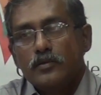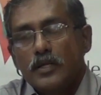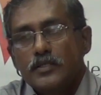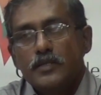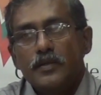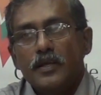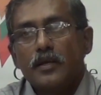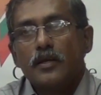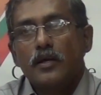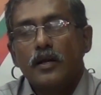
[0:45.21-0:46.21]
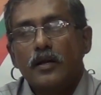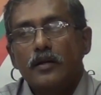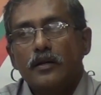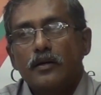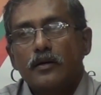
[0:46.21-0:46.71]
That's the thing,
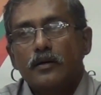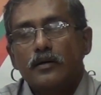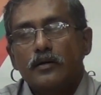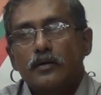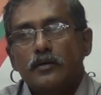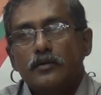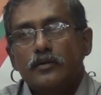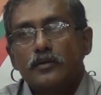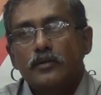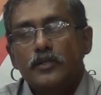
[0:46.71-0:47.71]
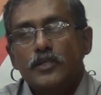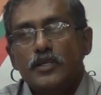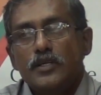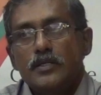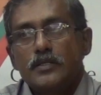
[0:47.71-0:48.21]
and it
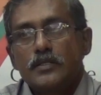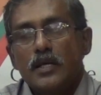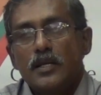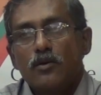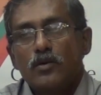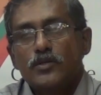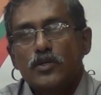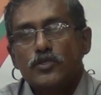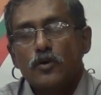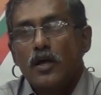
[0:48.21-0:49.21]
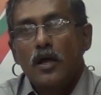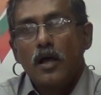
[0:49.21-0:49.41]
is telling all sorts of.